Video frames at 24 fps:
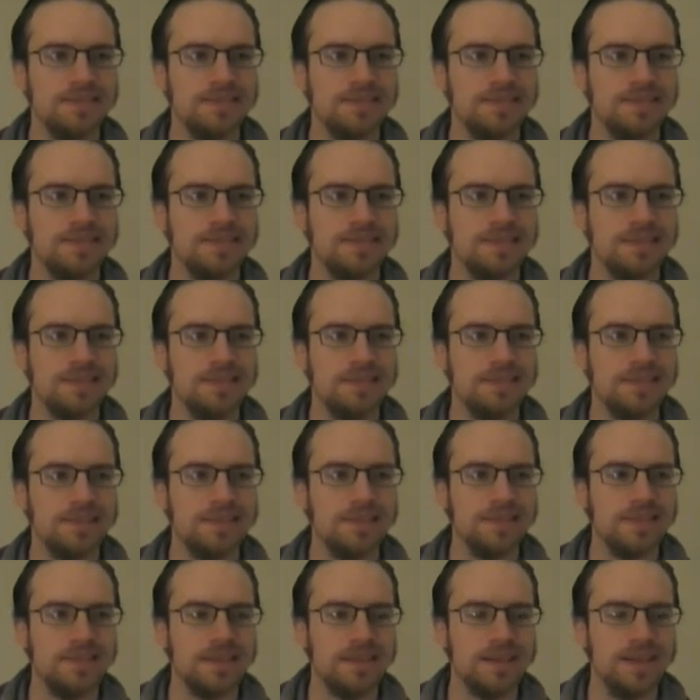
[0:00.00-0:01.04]

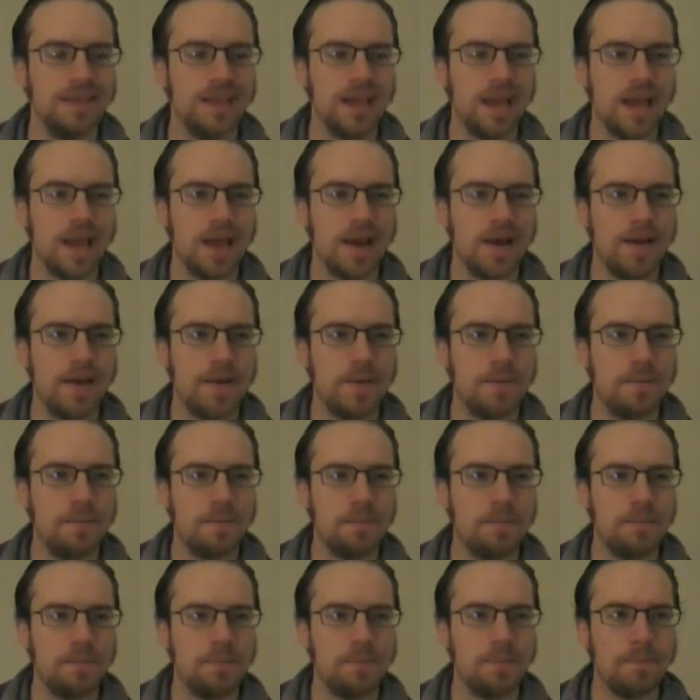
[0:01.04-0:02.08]

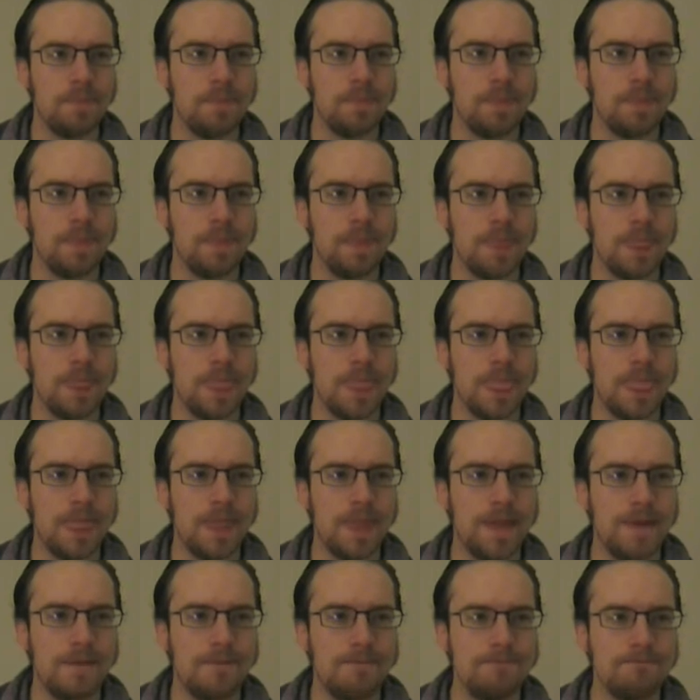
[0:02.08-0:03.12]

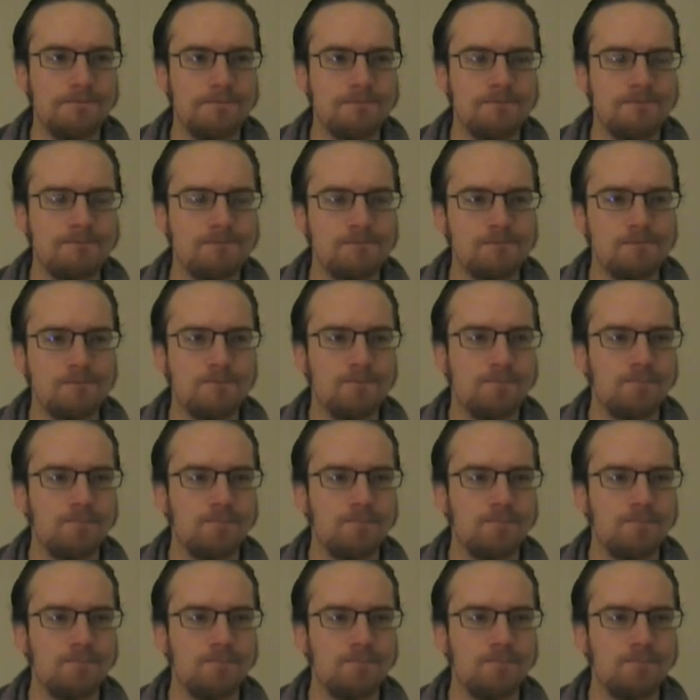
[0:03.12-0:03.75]
[no speech]